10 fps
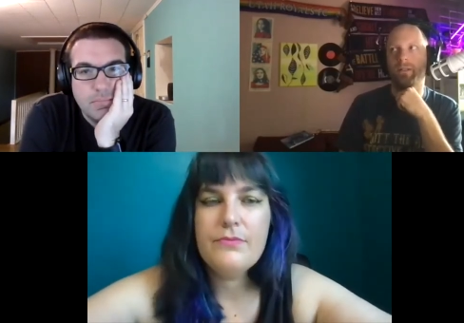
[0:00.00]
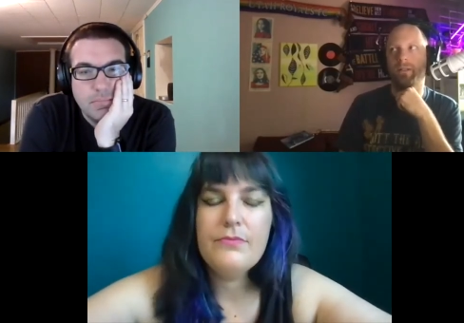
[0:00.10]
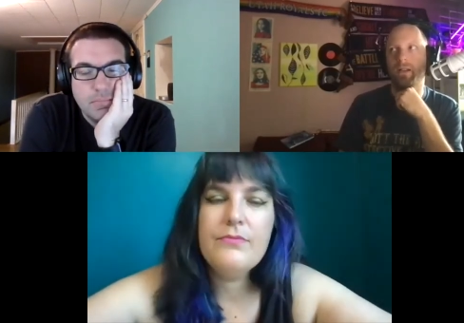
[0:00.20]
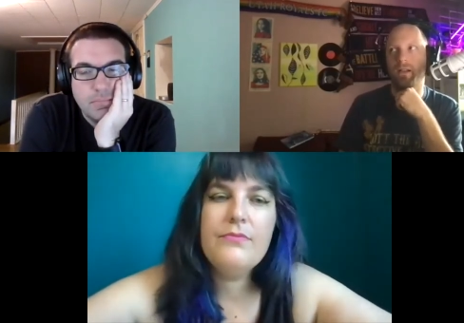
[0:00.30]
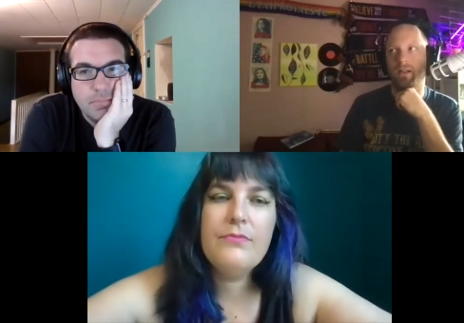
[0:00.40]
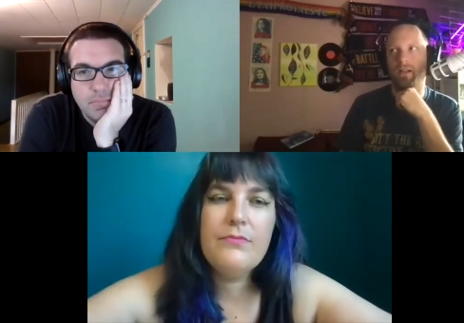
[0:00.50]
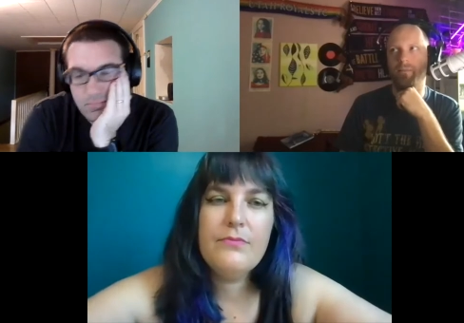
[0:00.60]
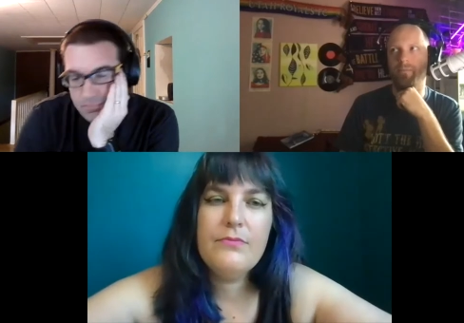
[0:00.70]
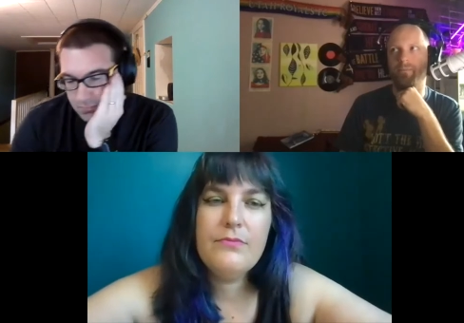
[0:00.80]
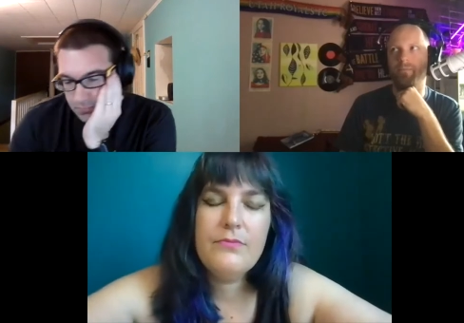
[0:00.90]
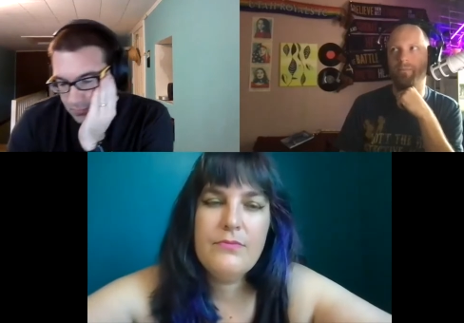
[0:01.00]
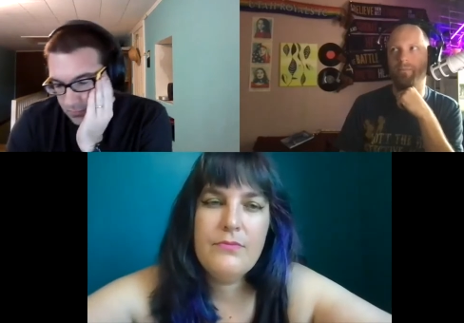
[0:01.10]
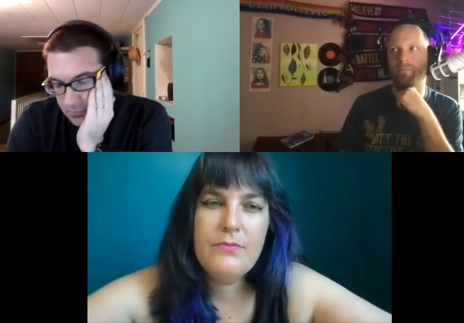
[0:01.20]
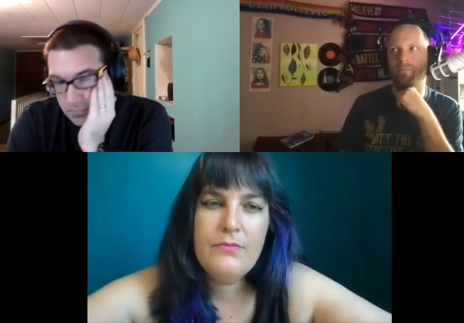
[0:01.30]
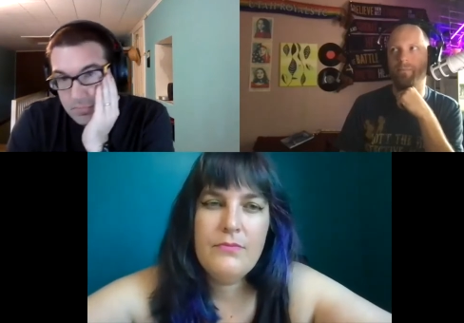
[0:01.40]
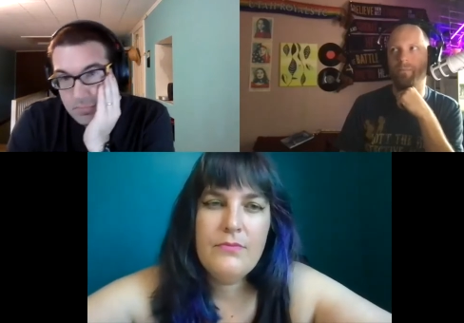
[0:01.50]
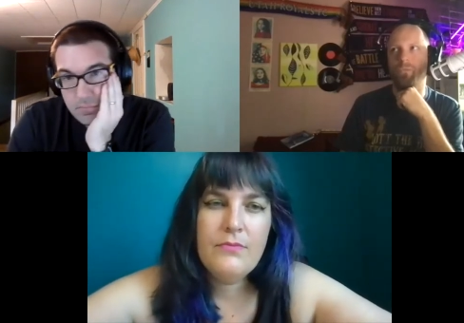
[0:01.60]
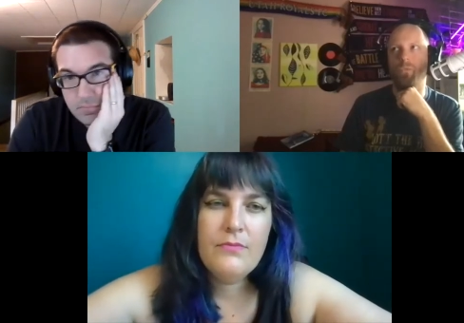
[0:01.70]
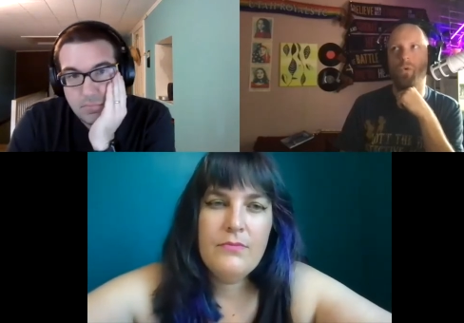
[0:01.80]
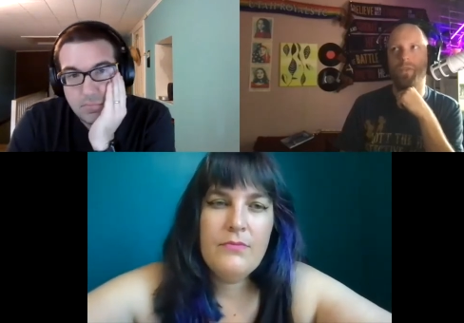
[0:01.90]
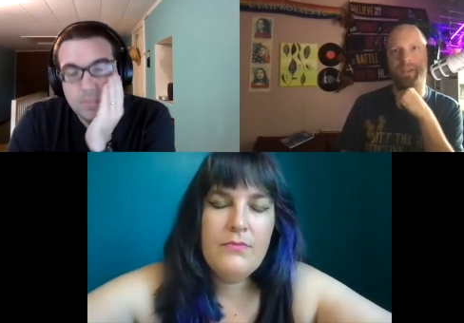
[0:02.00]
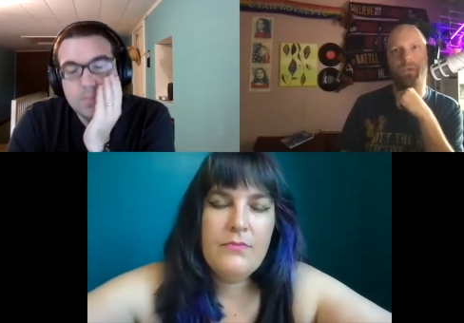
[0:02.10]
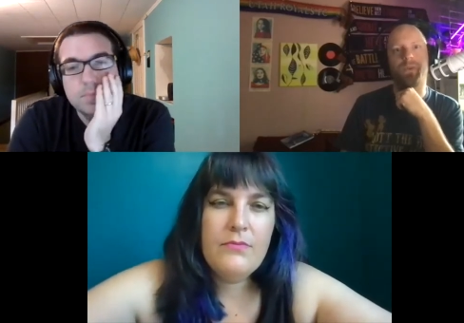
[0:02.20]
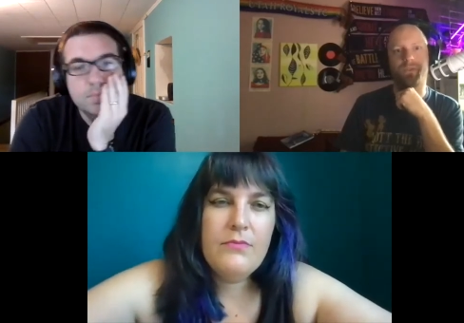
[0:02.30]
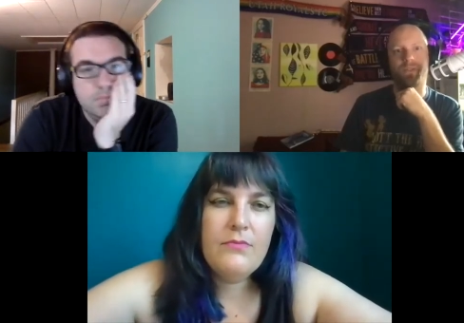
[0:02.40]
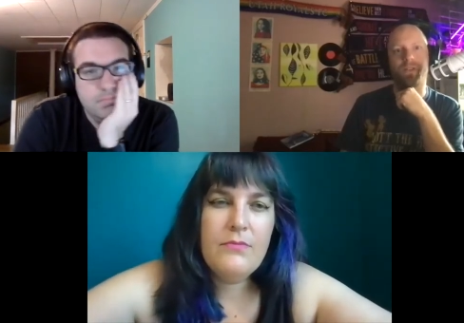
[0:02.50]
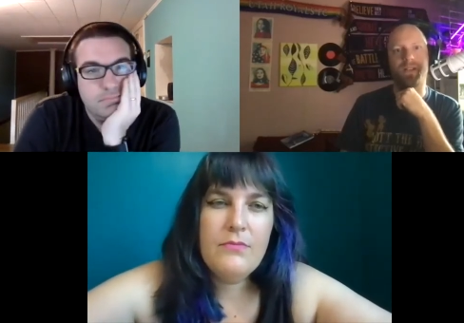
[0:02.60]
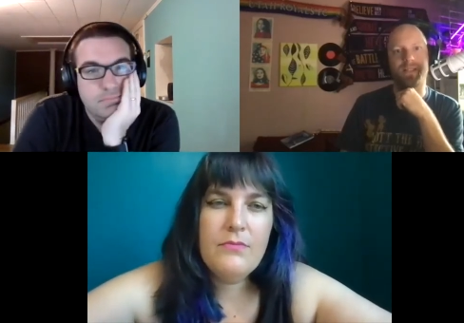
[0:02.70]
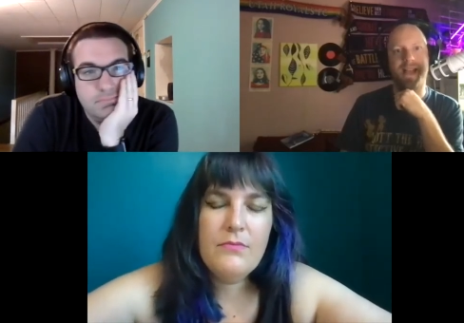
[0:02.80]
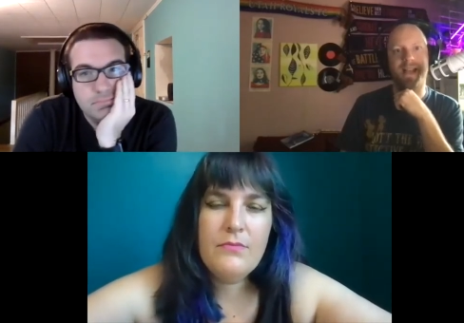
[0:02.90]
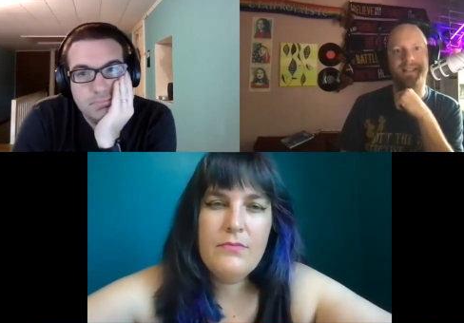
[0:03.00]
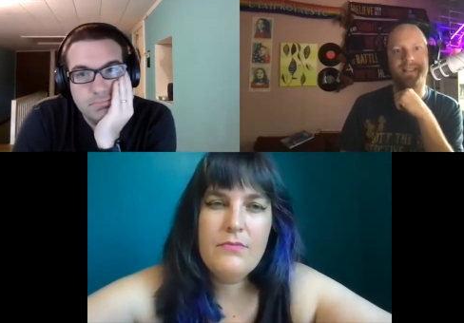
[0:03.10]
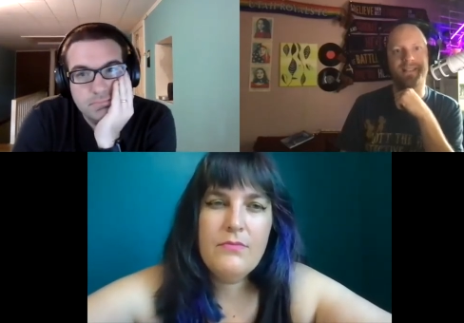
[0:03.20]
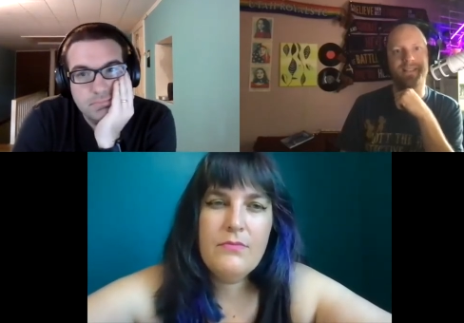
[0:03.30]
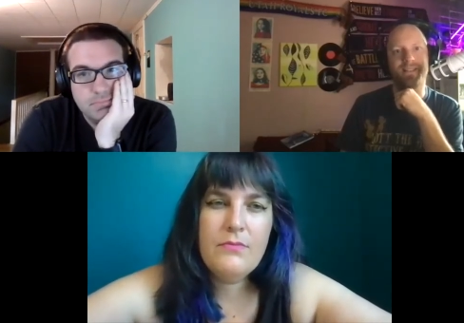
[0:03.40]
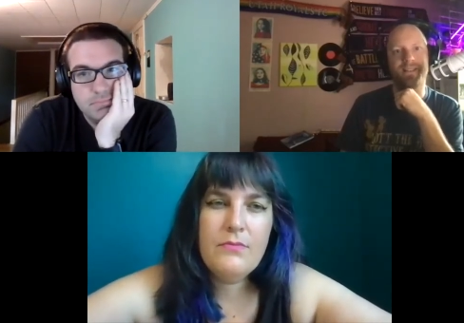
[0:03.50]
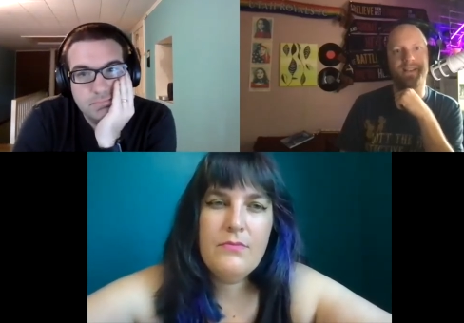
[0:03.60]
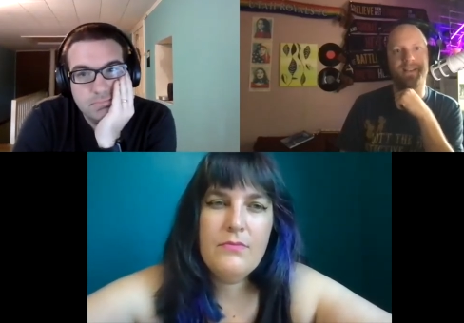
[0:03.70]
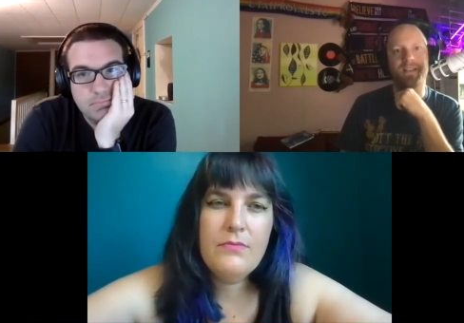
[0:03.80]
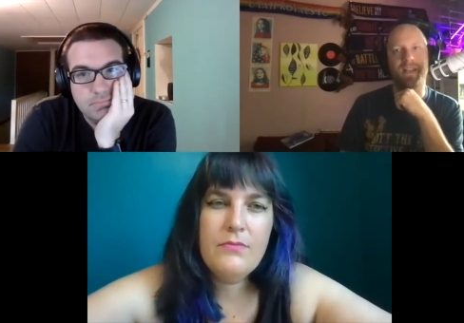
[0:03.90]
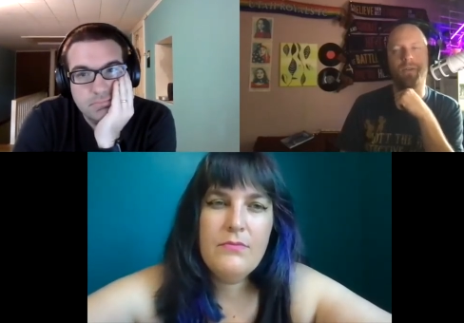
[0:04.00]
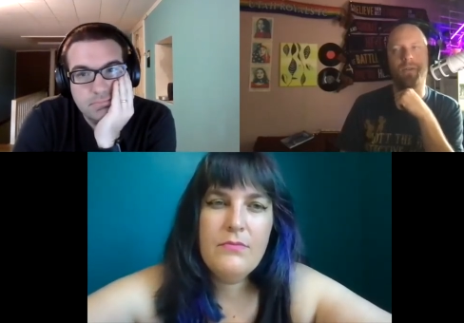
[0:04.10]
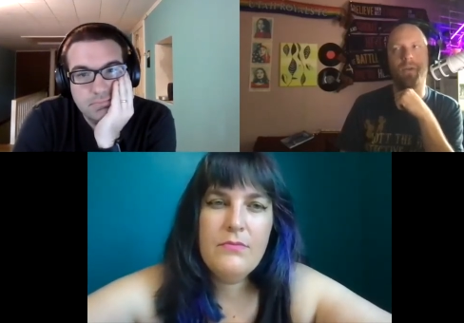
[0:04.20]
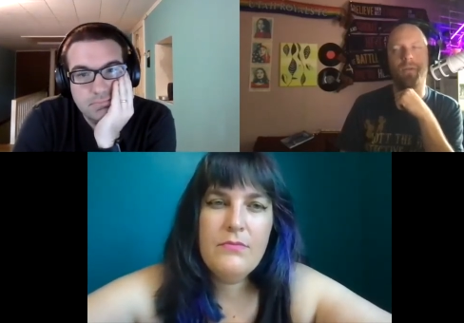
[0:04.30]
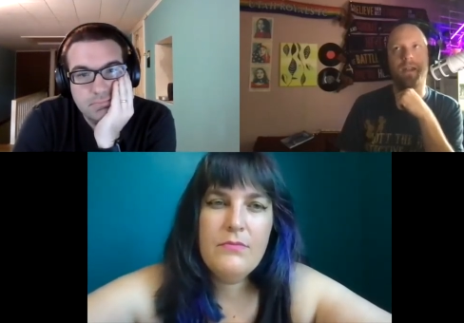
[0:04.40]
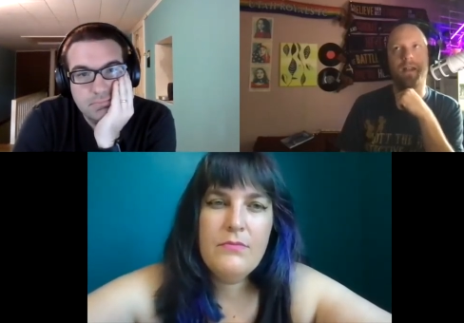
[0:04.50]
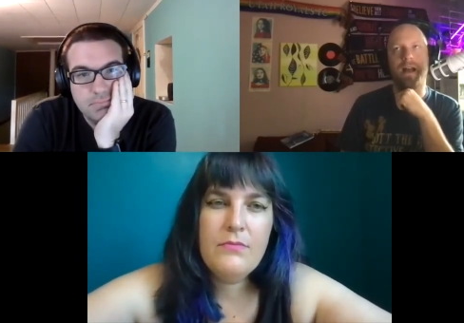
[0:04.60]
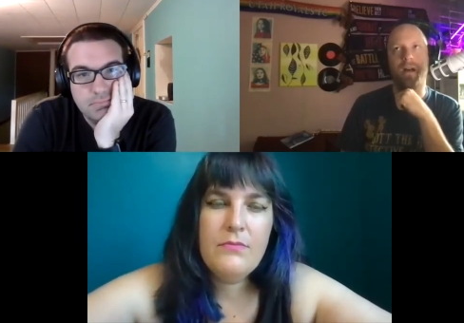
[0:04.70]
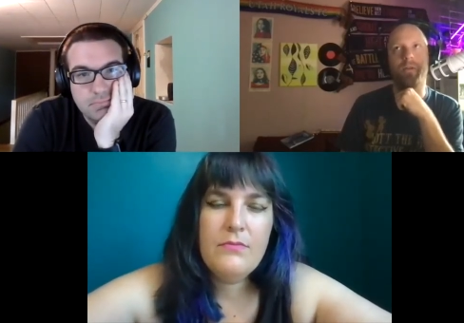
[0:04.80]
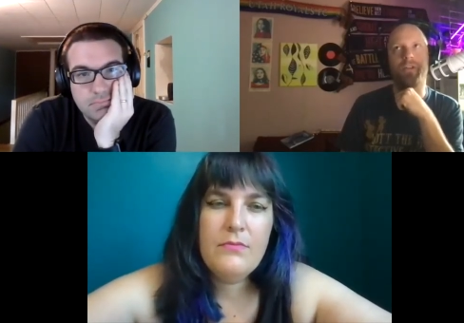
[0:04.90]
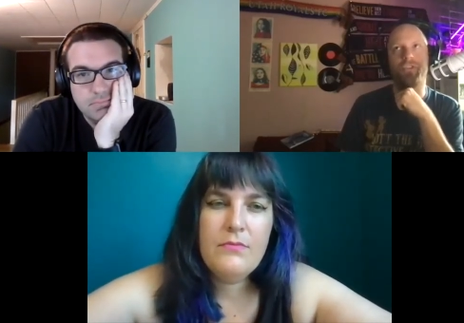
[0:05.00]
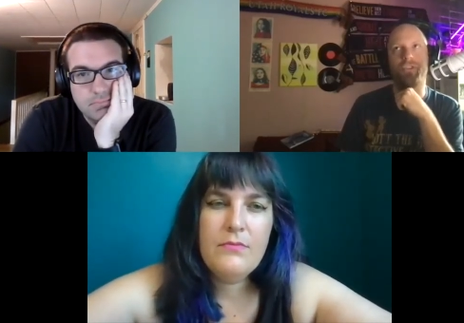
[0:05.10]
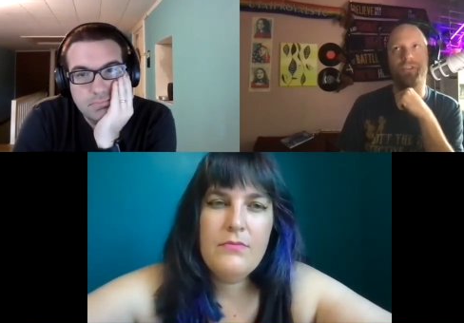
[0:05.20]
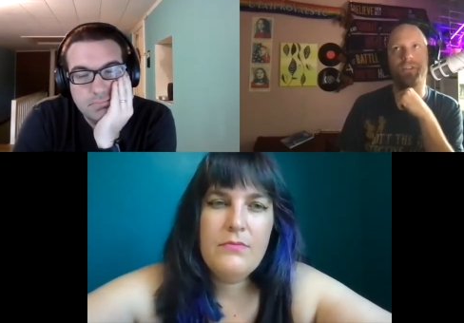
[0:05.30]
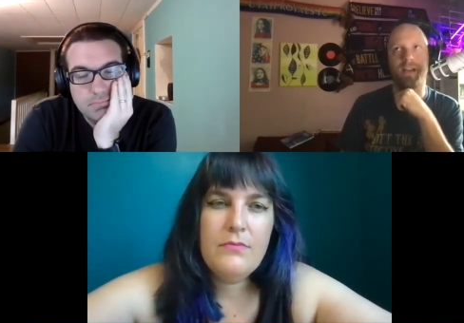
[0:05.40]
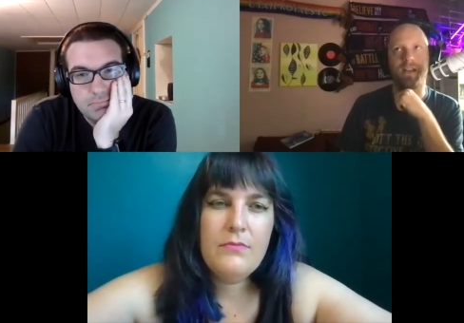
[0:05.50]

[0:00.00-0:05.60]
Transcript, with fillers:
Speaker 1: um, what the oyster sauce adds because I don't know that how much Thai